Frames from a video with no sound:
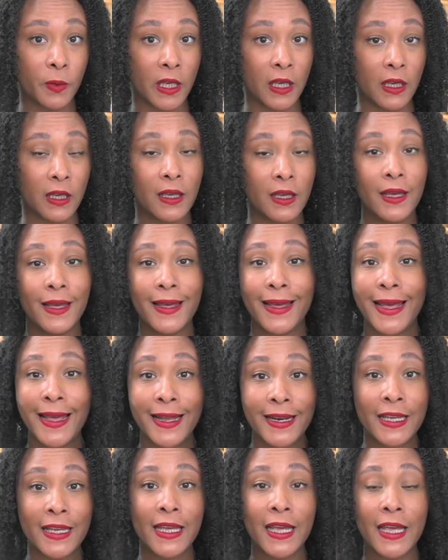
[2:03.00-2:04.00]
a week.
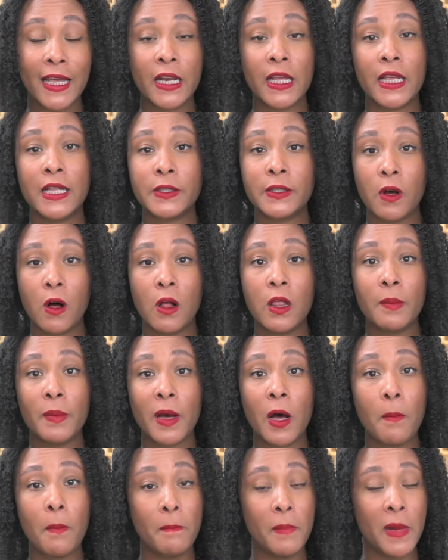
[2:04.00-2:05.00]
And again, it's all
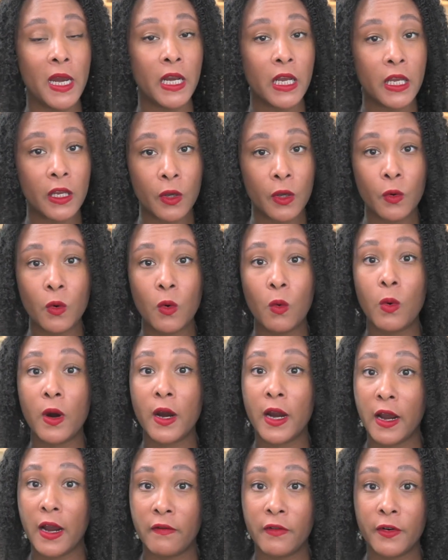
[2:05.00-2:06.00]
about meeting you
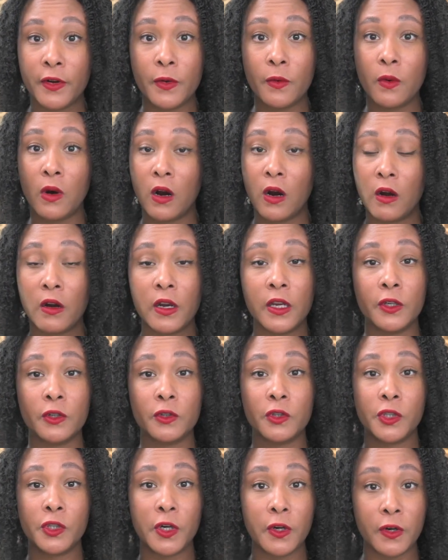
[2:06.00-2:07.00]
wherever you are in your
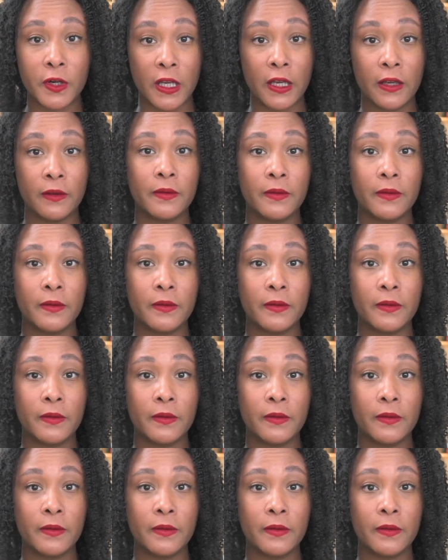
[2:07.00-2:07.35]
journey.